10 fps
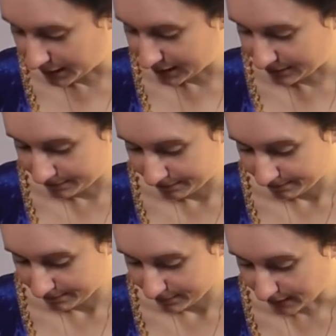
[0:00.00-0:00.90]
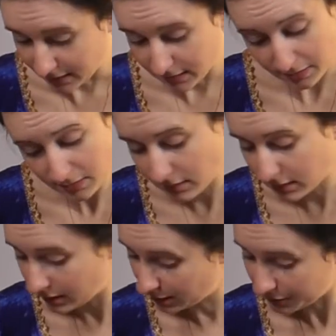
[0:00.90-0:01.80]
Bennet, "and nothing can
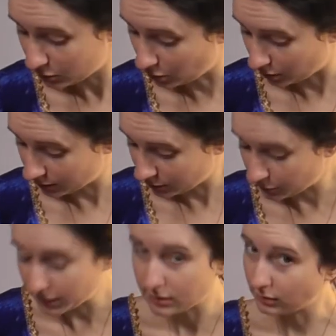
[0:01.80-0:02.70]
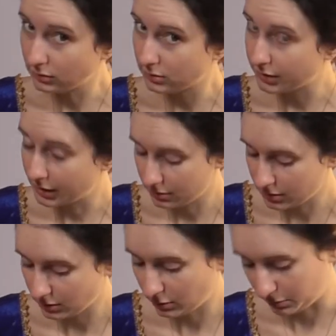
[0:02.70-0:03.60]
clear Mr. Collins from the guilt of
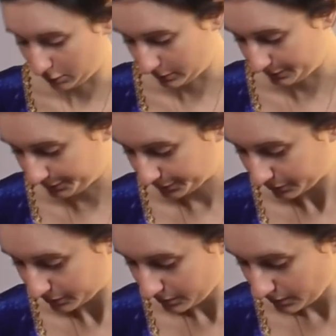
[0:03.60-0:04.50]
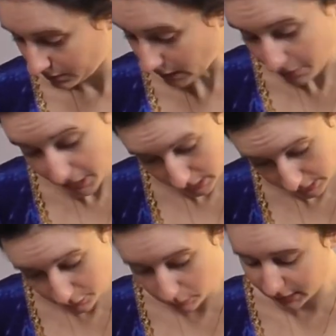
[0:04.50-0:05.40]
inheriting Longbourn. But
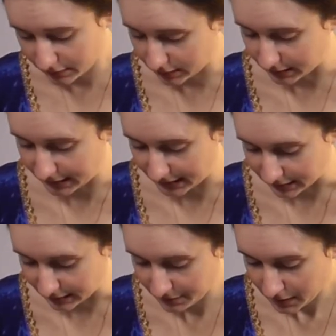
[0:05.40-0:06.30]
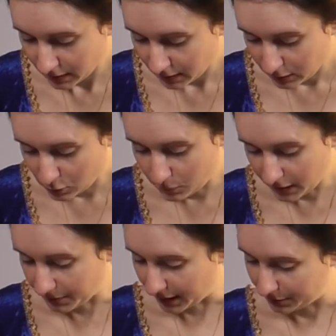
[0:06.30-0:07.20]
if you will listen to his letter, you
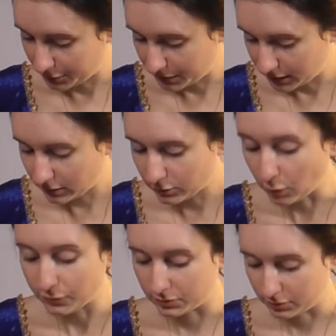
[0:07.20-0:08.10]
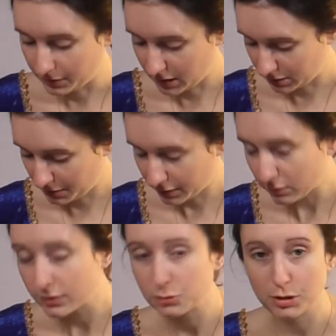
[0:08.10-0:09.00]
may perhaps be a little softened by his manner
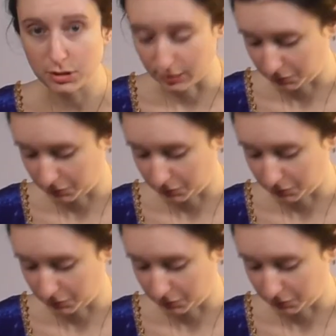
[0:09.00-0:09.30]
of expressing